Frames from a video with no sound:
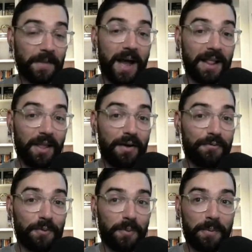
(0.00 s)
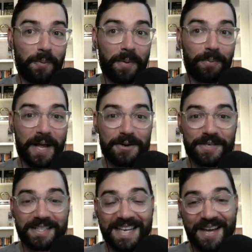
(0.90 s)
I love when, when when players
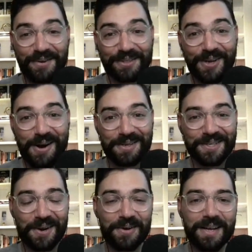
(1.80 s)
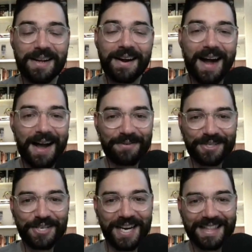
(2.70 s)
get together and talk. So I
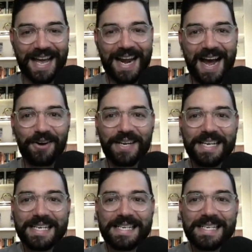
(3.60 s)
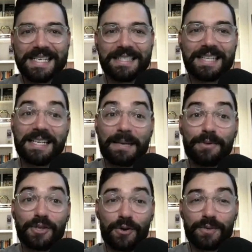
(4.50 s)
would check that out. Today's
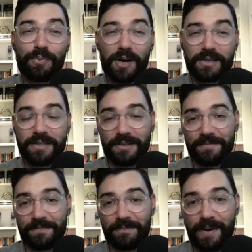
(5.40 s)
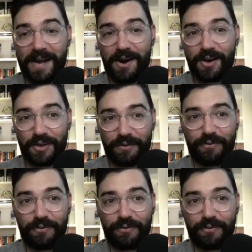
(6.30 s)
episode is brought to you by our good